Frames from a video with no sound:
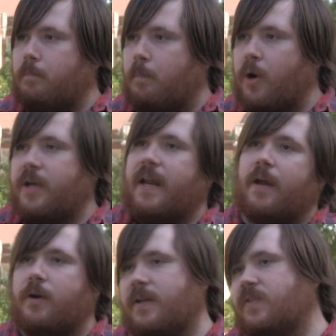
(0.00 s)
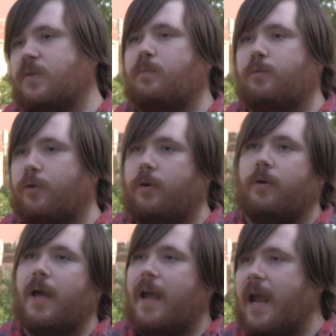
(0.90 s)
market anarchism,
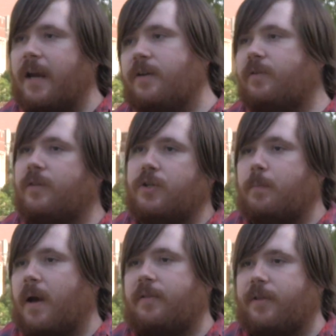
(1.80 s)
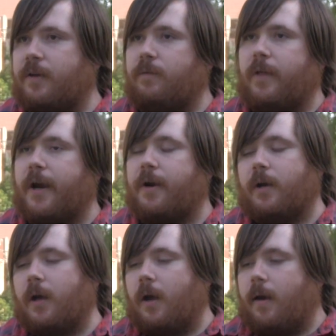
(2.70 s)
for anything that you might think of there.
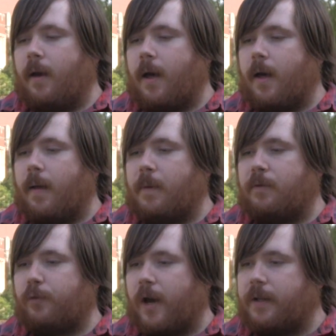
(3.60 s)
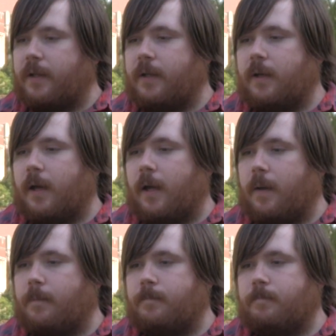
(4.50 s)
And finally, as